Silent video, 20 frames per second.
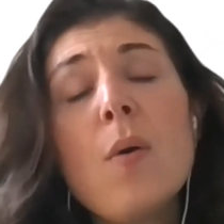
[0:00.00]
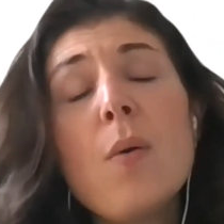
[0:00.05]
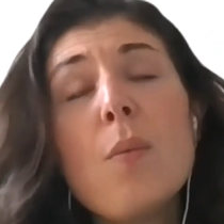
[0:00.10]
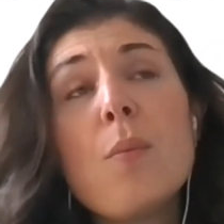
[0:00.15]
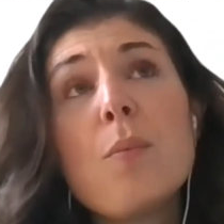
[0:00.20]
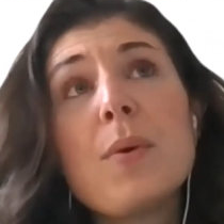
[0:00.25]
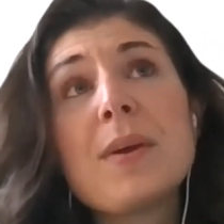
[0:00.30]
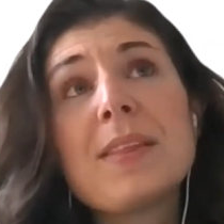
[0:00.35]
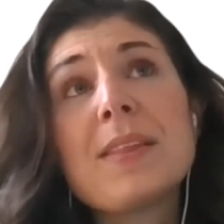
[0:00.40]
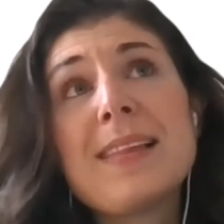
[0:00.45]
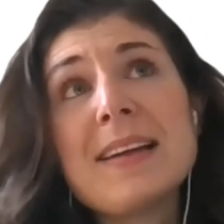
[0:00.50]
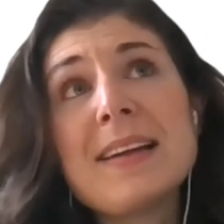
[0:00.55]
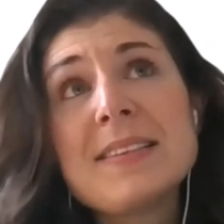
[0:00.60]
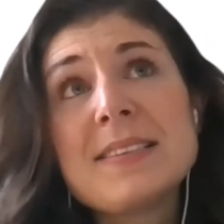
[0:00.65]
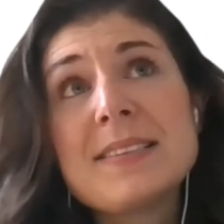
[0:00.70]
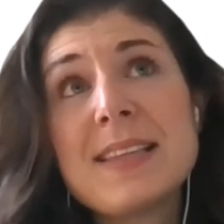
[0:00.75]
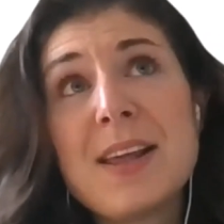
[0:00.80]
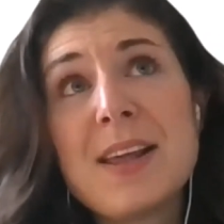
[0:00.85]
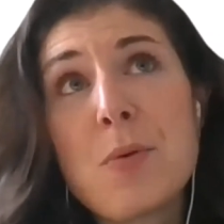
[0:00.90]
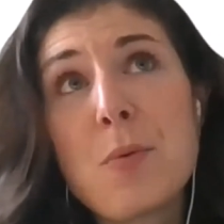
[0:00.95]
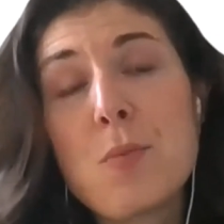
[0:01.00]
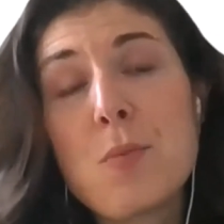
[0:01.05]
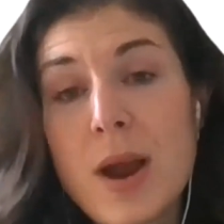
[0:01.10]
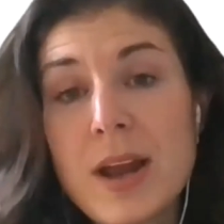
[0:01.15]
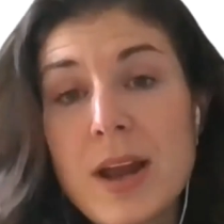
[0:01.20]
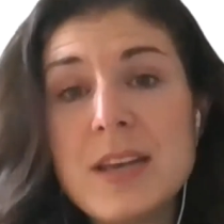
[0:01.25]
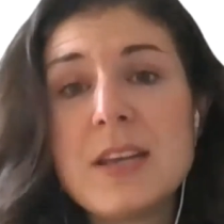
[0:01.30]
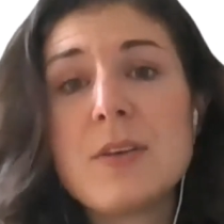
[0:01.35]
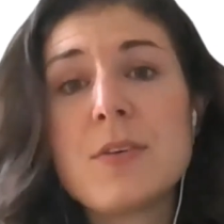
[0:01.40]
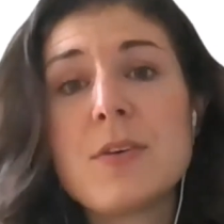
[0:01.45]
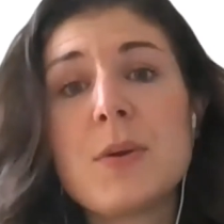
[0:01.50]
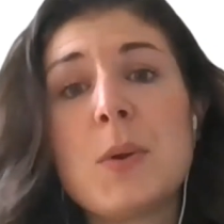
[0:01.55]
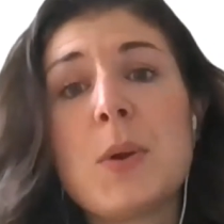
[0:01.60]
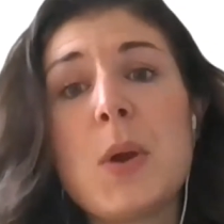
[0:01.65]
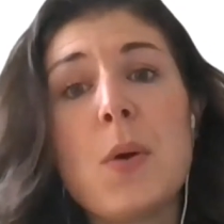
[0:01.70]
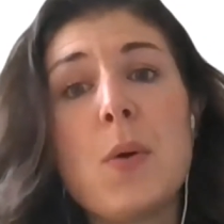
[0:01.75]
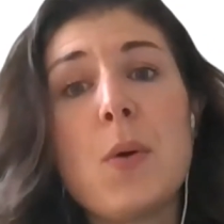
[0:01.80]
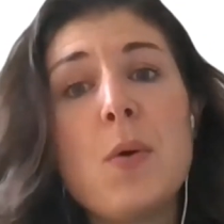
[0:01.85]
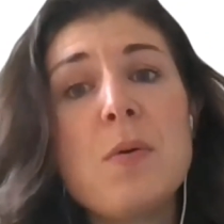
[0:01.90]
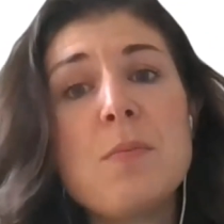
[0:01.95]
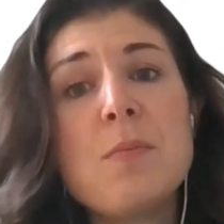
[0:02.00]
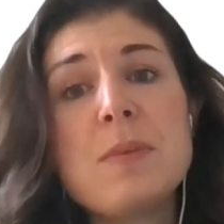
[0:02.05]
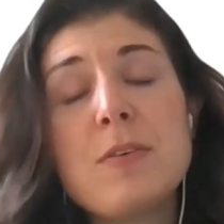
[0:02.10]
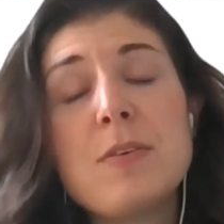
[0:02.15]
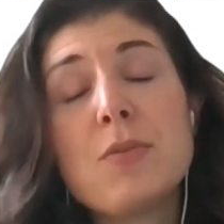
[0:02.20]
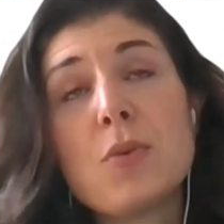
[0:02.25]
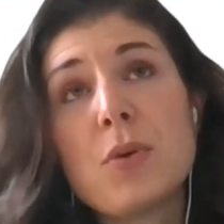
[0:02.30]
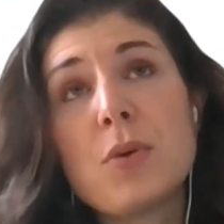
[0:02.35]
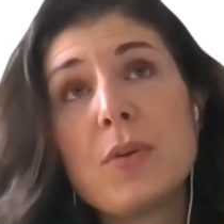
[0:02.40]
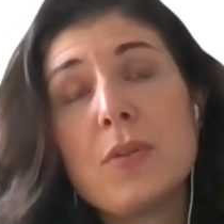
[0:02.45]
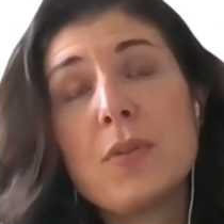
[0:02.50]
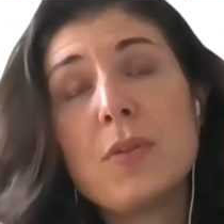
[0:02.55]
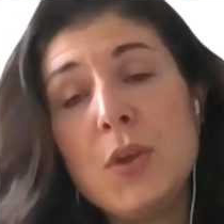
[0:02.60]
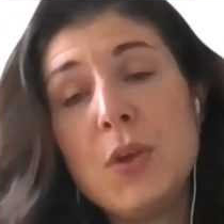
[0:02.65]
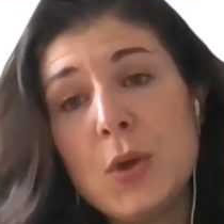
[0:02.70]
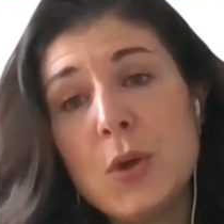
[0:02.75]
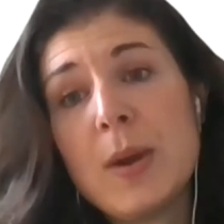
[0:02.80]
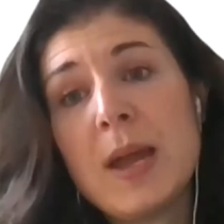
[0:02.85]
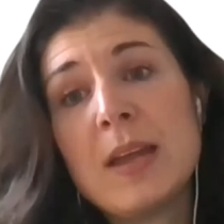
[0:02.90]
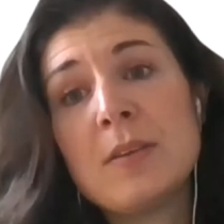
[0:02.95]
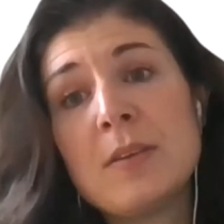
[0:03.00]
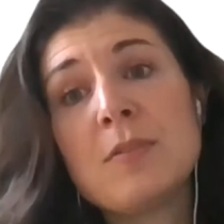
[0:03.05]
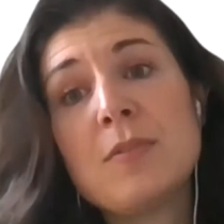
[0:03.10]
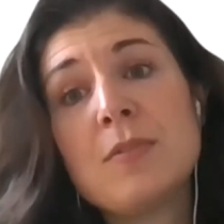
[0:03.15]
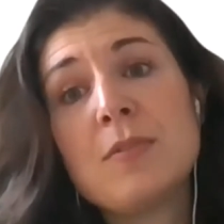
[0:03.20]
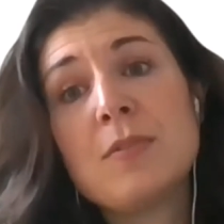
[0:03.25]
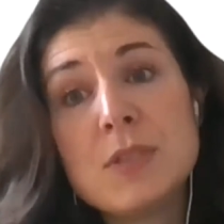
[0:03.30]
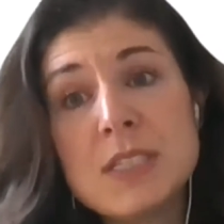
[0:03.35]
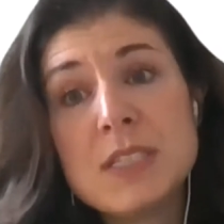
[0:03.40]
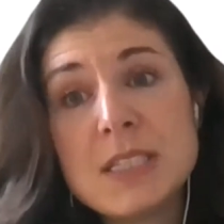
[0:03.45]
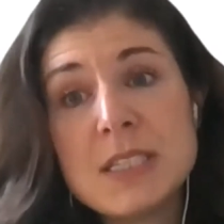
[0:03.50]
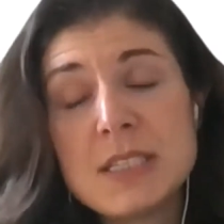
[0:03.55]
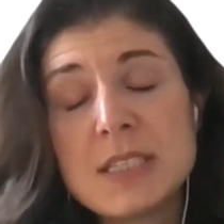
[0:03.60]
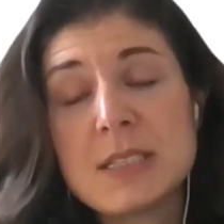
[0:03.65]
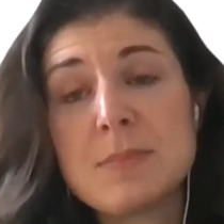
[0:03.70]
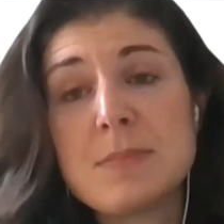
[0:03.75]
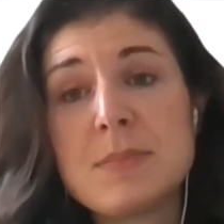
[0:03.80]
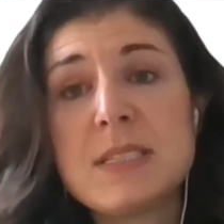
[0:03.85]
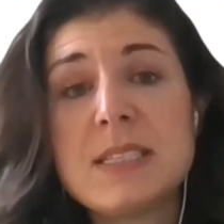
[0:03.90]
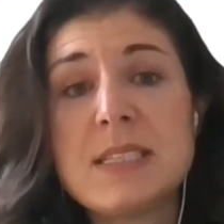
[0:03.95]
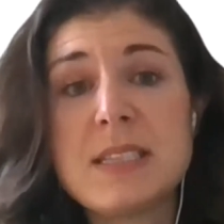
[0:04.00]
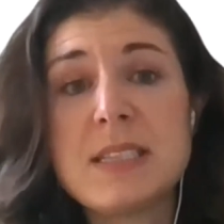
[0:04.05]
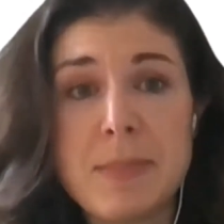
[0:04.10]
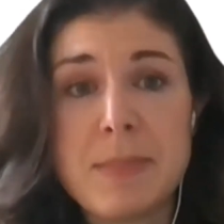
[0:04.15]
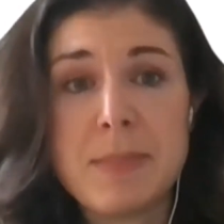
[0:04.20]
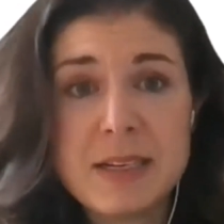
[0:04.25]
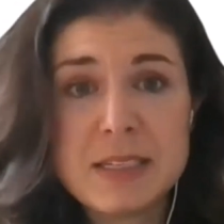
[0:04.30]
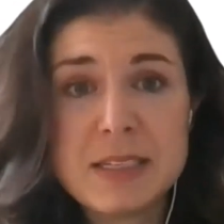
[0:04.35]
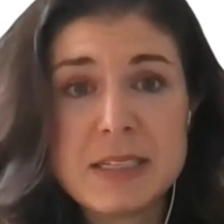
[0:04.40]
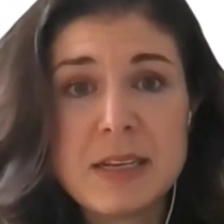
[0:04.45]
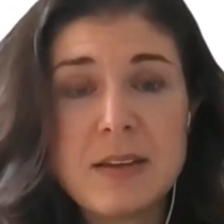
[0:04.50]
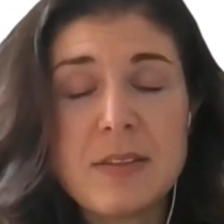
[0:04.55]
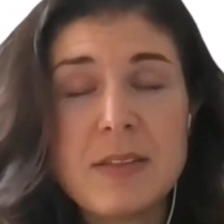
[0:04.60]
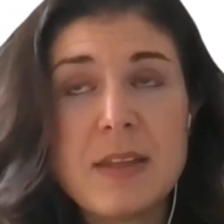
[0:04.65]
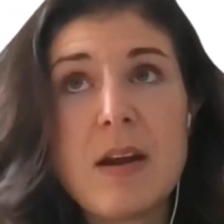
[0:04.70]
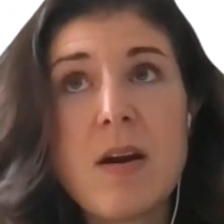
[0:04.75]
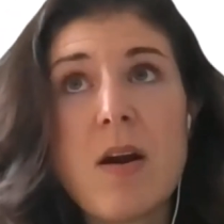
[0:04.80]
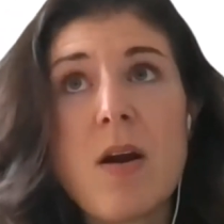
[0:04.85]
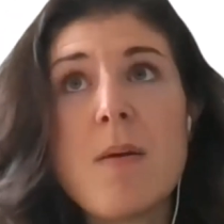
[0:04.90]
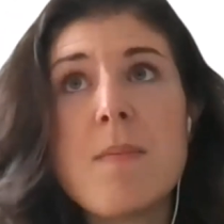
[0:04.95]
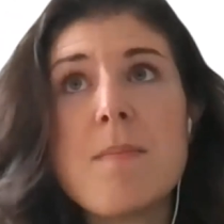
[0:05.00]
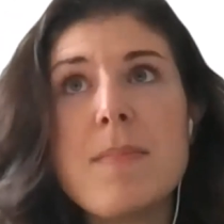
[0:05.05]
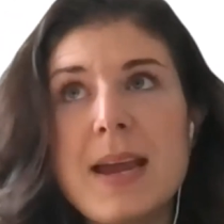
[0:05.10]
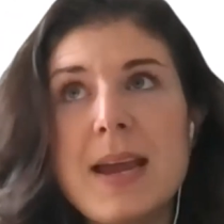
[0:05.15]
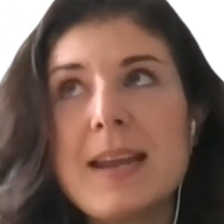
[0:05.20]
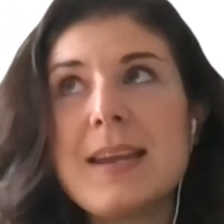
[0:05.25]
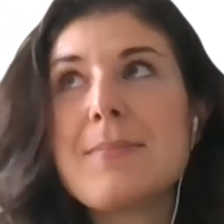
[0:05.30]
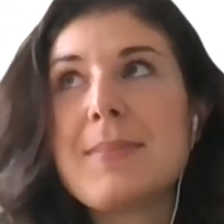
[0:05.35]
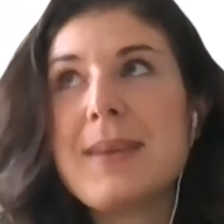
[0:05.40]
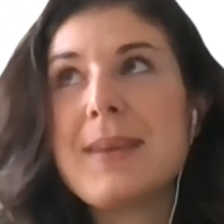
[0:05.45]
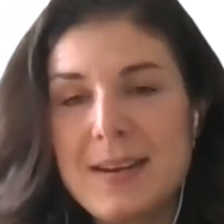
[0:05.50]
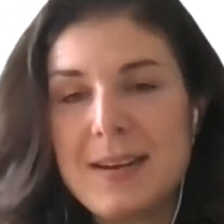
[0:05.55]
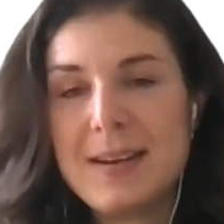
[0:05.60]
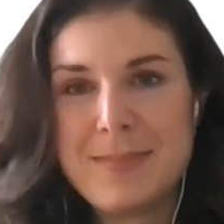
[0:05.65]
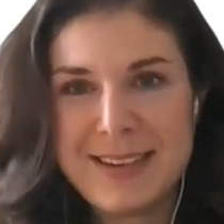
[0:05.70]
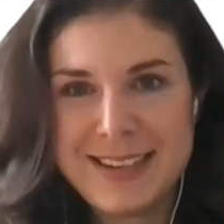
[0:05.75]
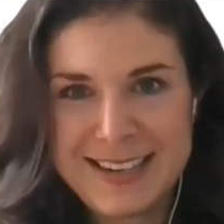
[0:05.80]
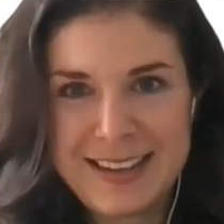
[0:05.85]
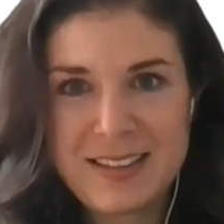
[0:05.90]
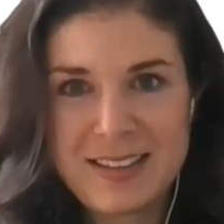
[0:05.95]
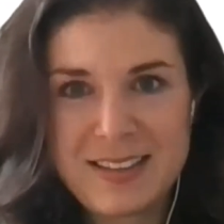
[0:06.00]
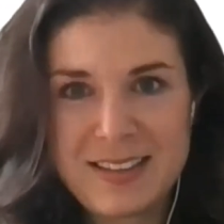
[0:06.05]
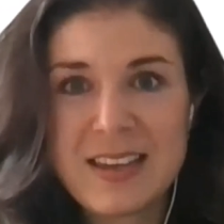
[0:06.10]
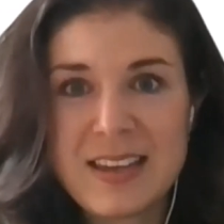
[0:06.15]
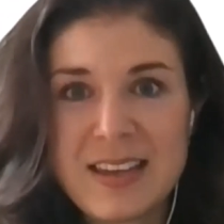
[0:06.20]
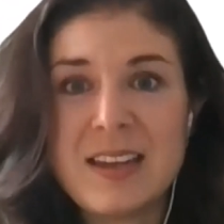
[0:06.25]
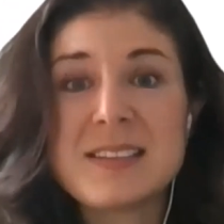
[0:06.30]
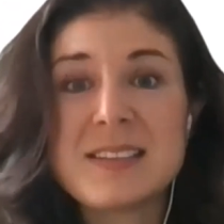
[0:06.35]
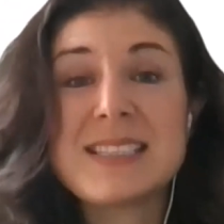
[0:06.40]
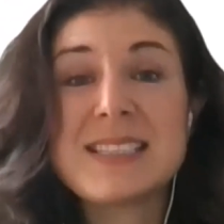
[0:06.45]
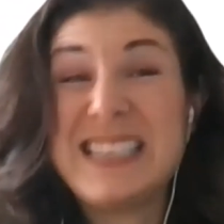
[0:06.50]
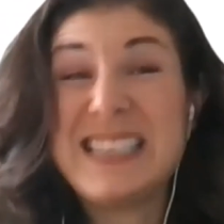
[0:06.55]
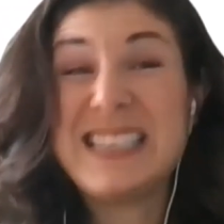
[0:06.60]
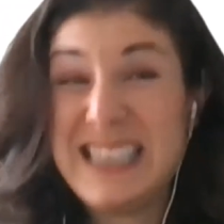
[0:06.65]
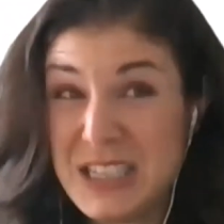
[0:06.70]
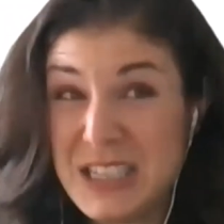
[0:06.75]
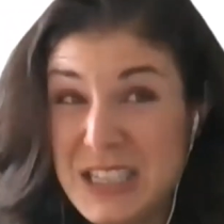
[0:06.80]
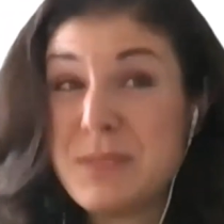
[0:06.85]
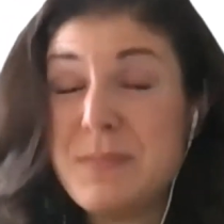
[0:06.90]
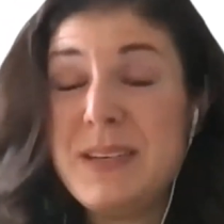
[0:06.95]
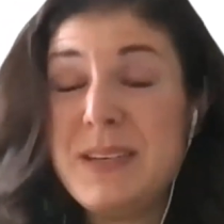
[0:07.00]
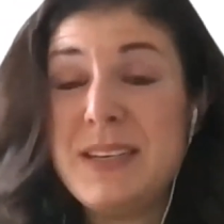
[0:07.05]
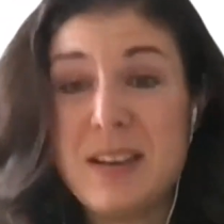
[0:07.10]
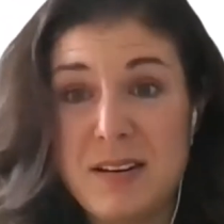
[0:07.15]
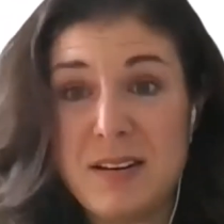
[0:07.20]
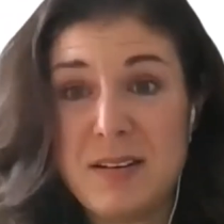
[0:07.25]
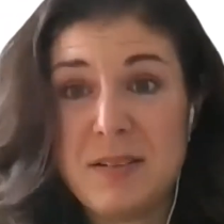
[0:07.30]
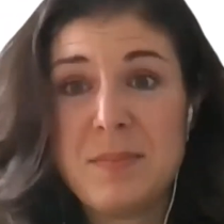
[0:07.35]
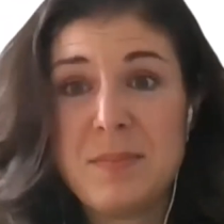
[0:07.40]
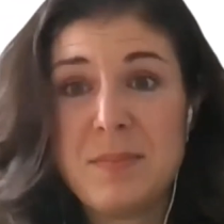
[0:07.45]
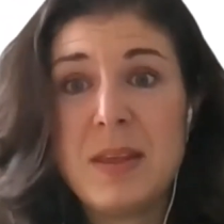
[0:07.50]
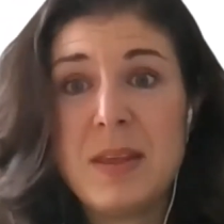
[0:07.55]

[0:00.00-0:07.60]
with less than 1 year to go before the UN Food Systems Summit, there are many, many, many things that need to be done.